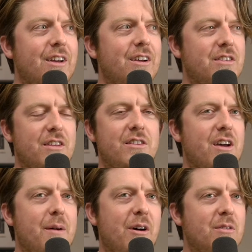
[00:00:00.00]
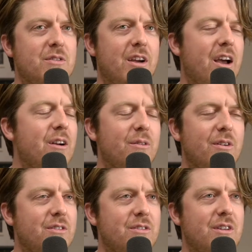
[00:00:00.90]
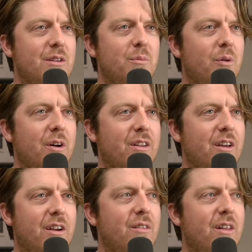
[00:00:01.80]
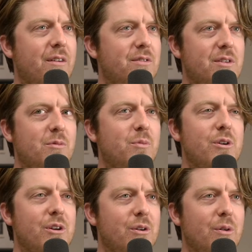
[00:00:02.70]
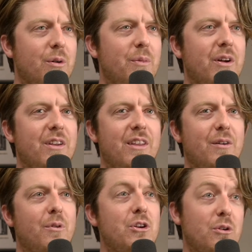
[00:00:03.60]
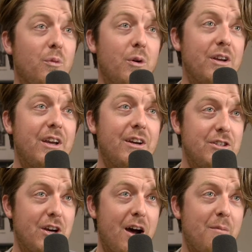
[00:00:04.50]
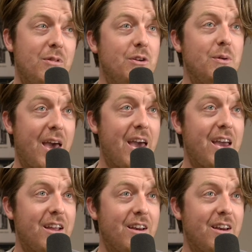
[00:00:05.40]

Because at the time I was like, I don't see the point. Like, life seems pretty cool. But when you're working a job that you hate,